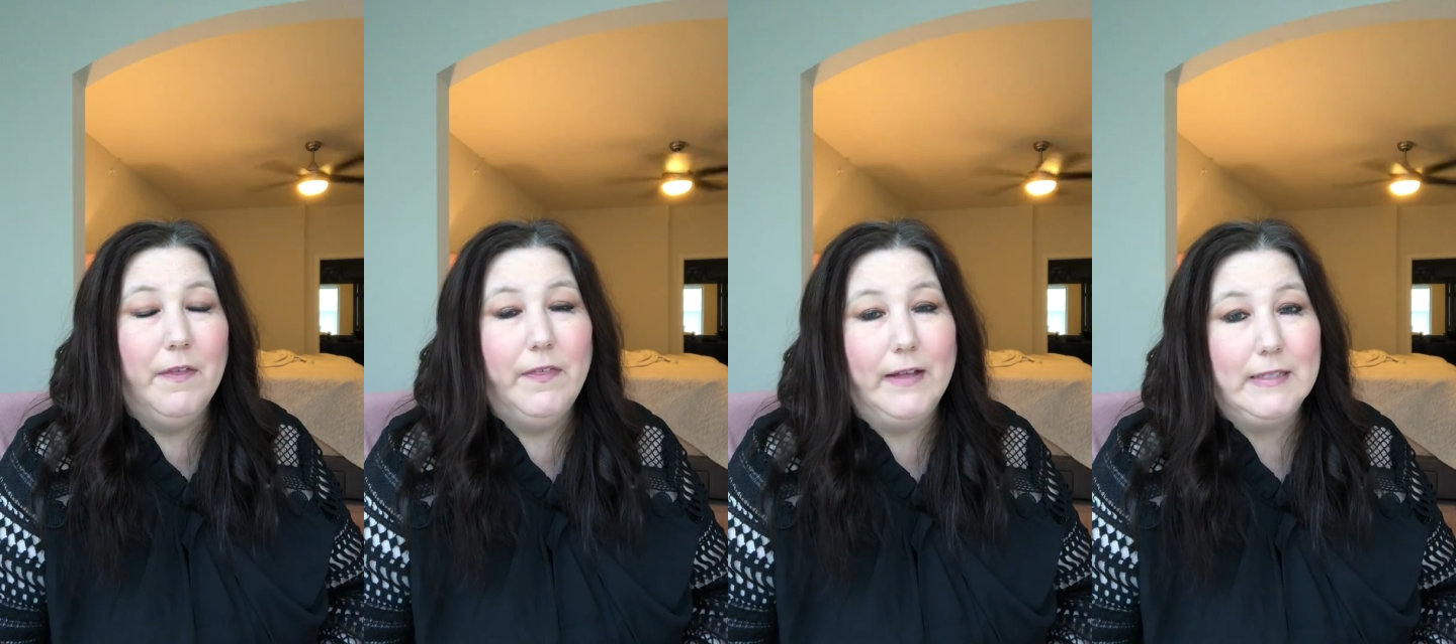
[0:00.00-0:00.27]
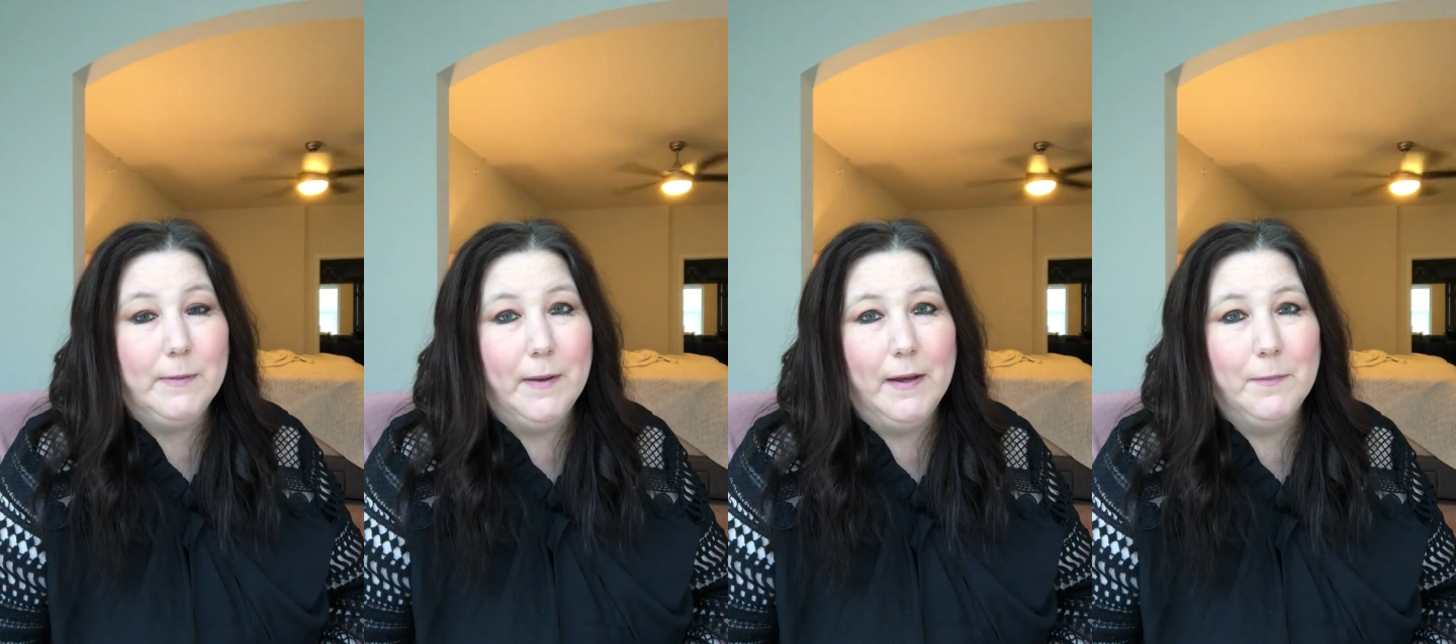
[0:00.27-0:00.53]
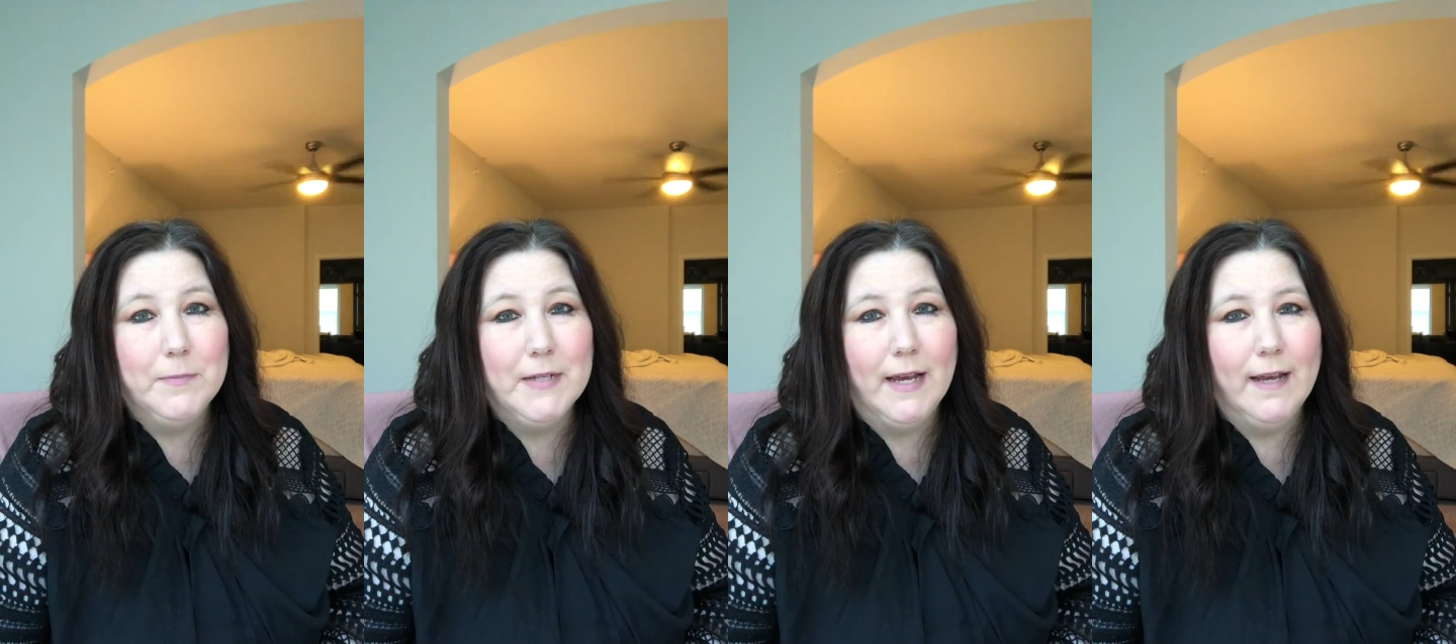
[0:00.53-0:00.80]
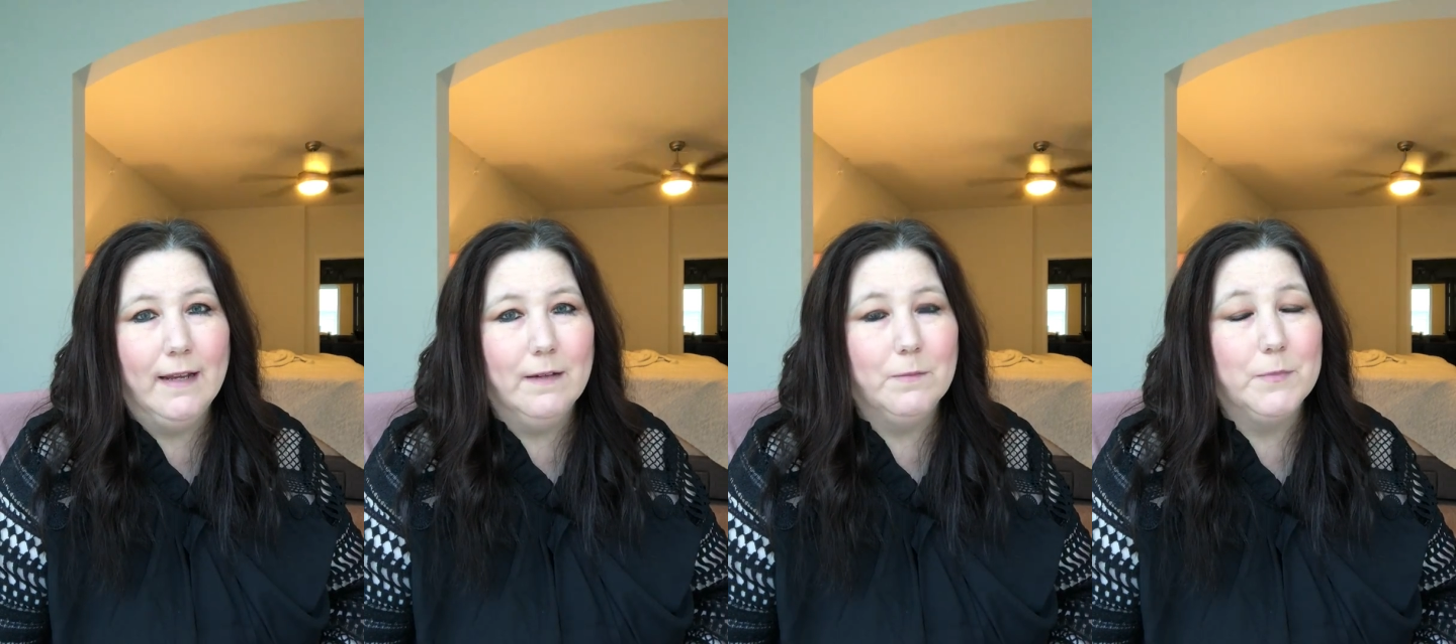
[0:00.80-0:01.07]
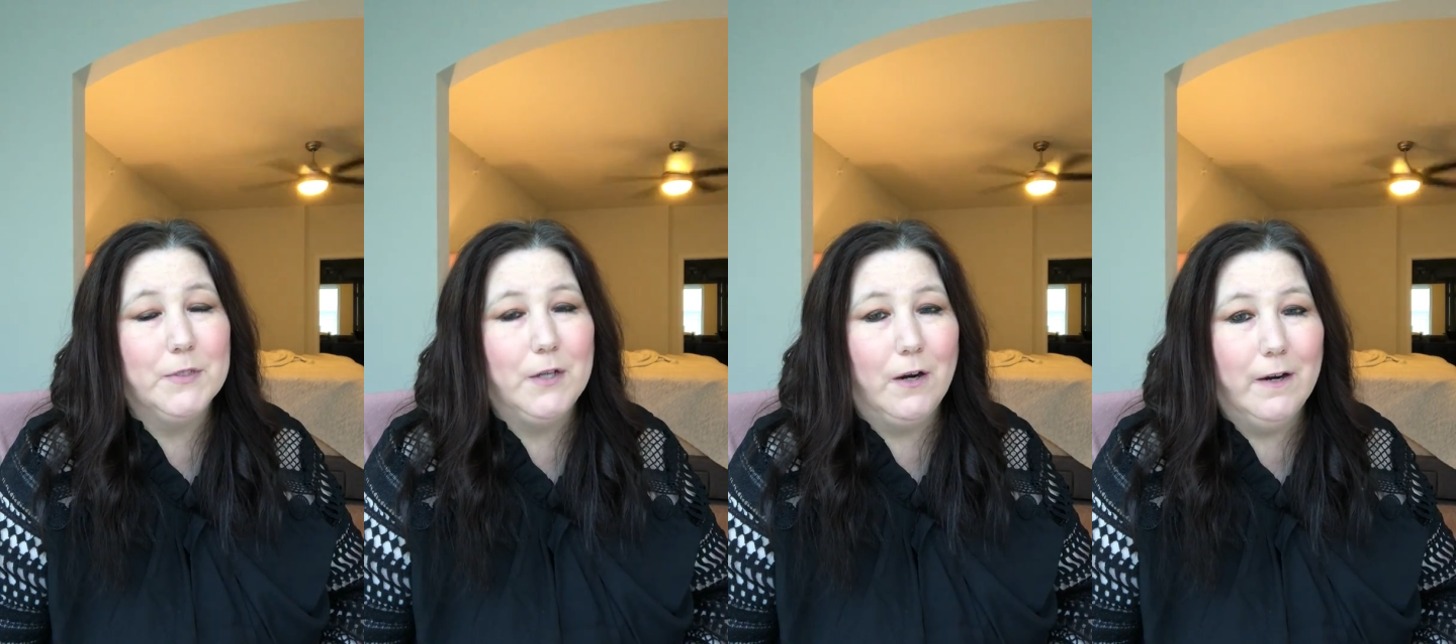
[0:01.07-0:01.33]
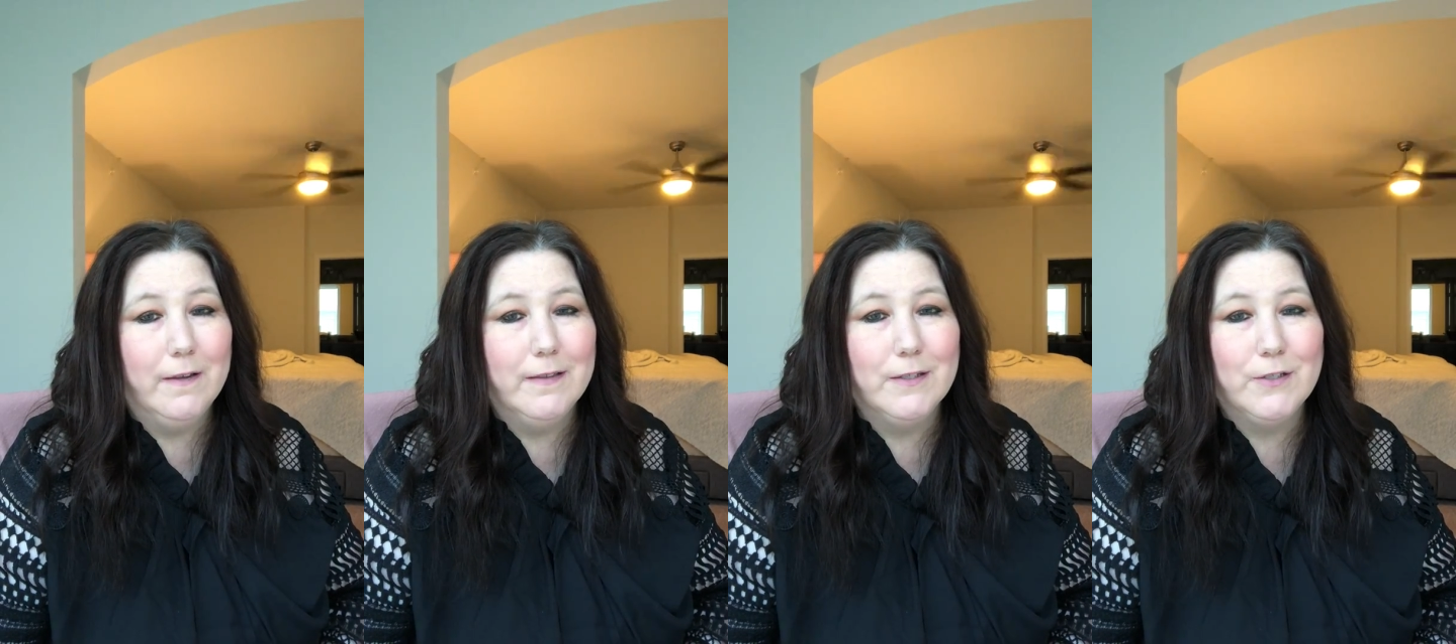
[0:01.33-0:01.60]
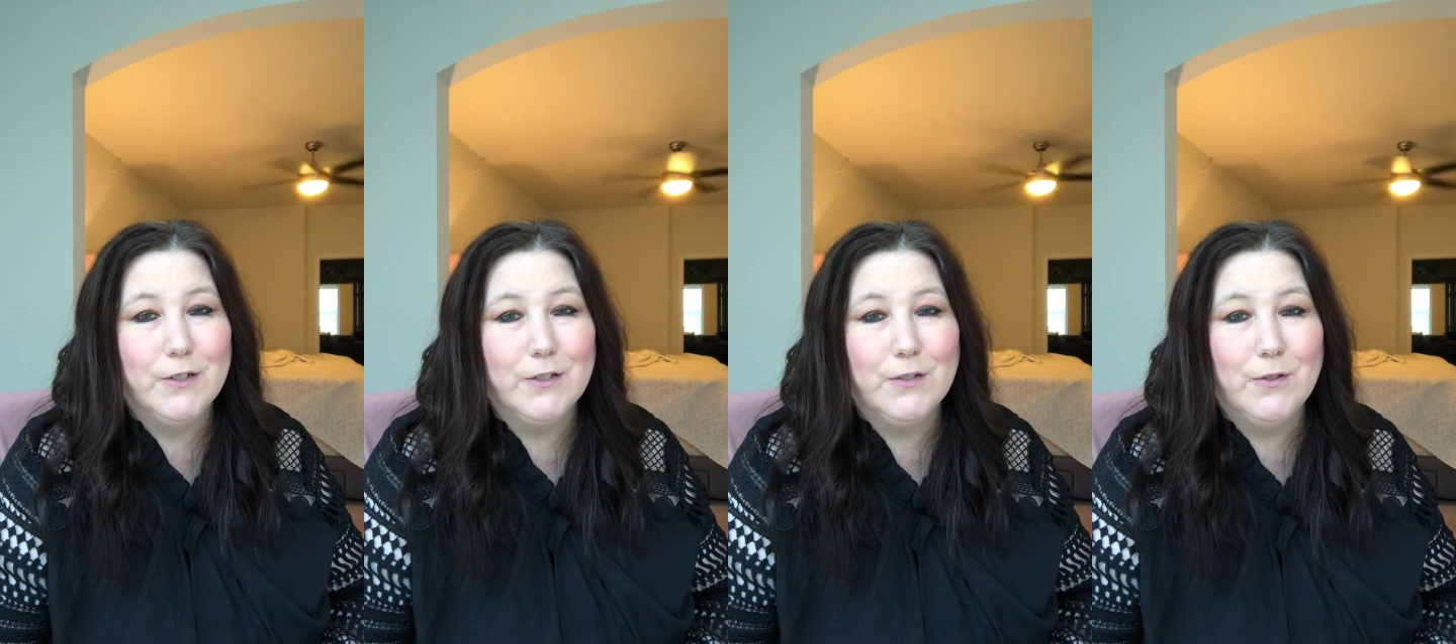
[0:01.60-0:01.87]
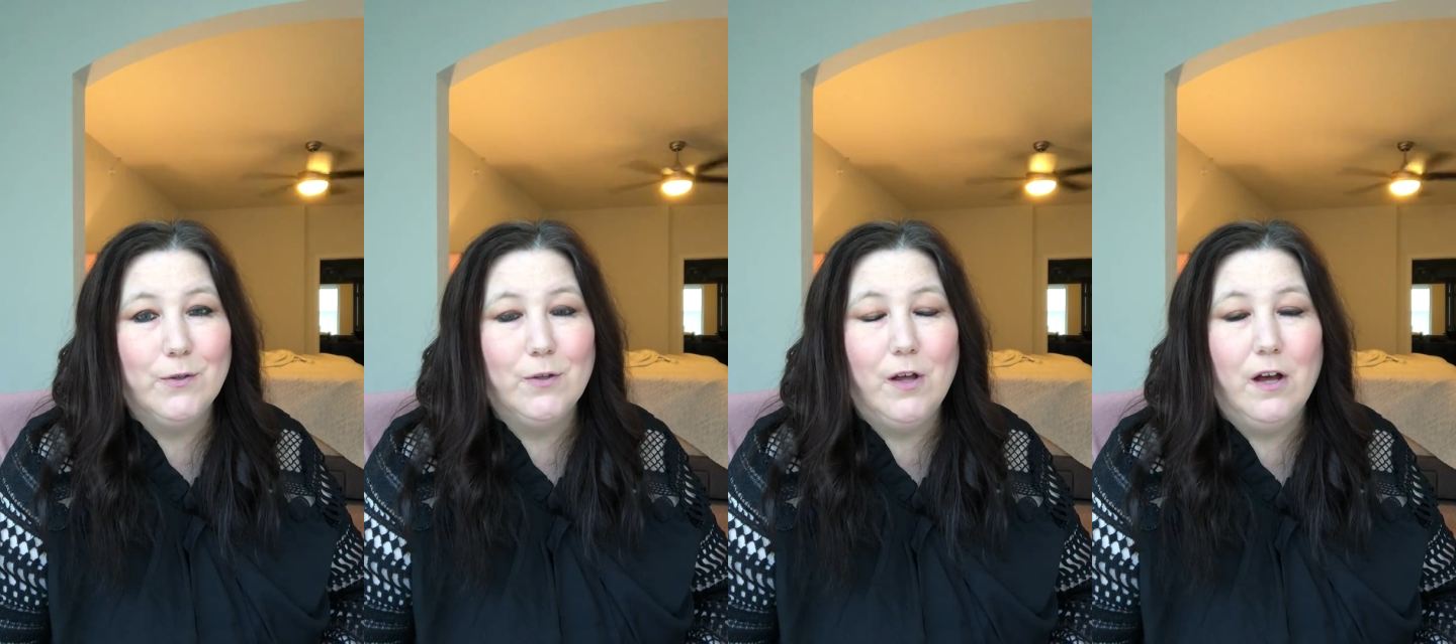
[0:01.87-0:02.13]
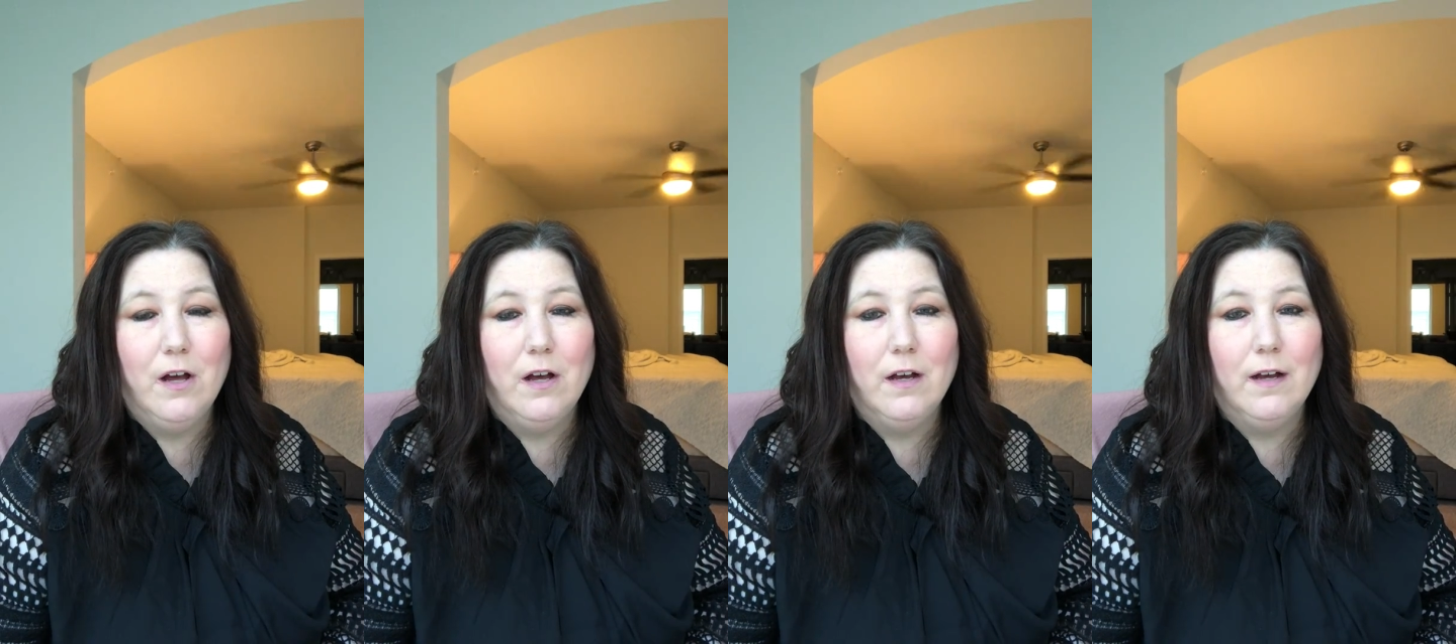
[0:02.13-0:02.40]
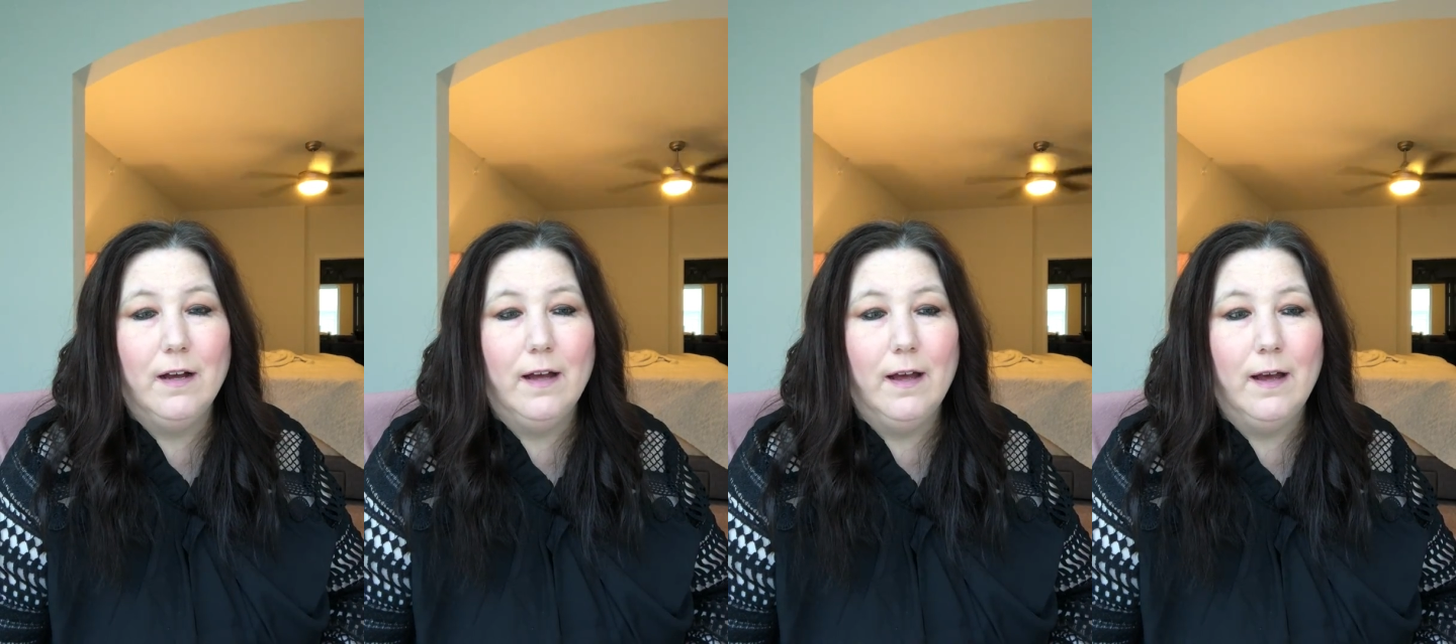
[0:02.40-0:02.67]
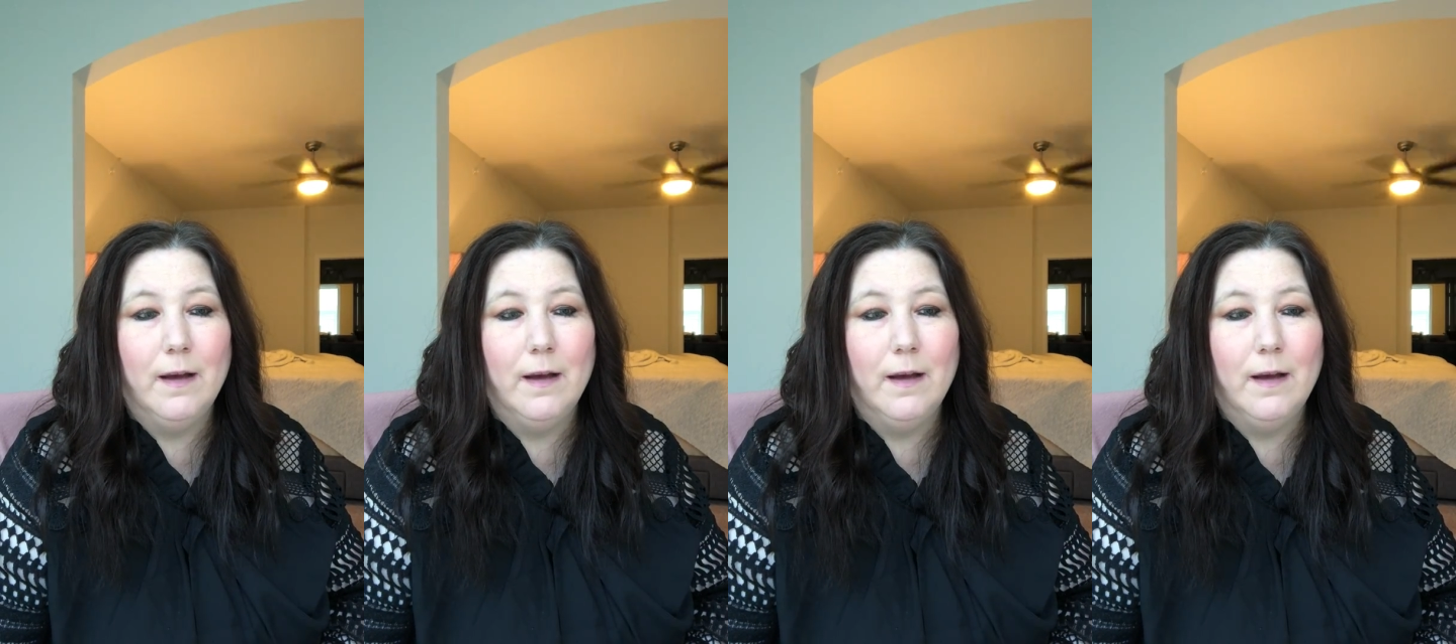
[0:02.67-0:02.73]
that's my update. Sorry this took so long,